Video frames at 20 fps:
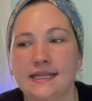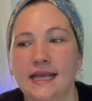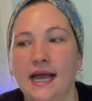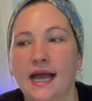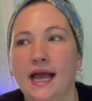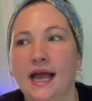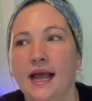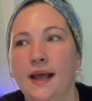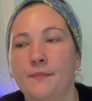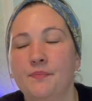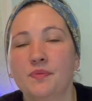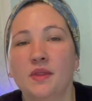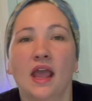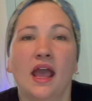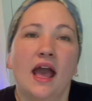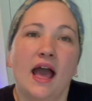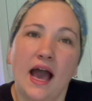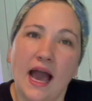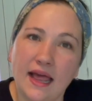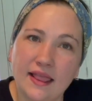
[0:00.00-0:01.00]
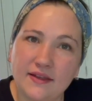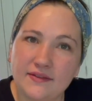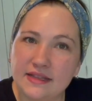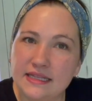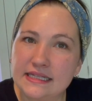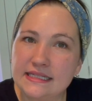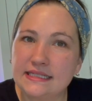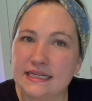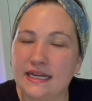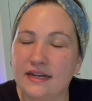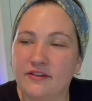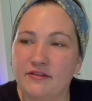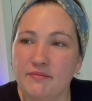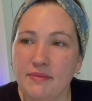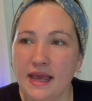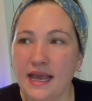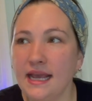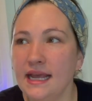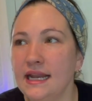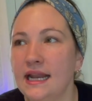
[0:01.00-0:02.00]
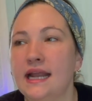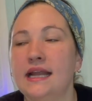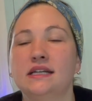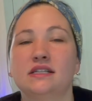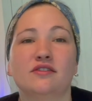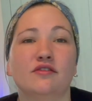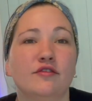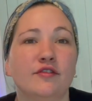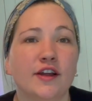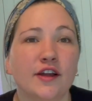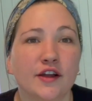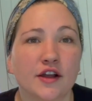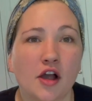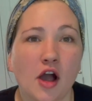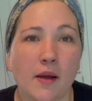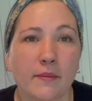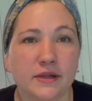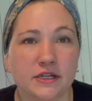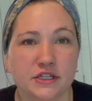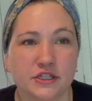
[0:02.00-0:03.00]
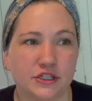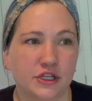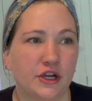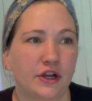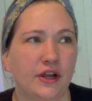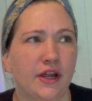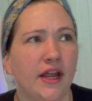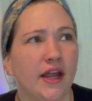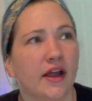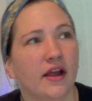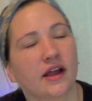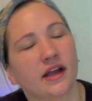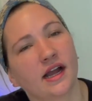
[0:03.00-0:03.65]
I live in the state of Maine and it's a very common dessert here.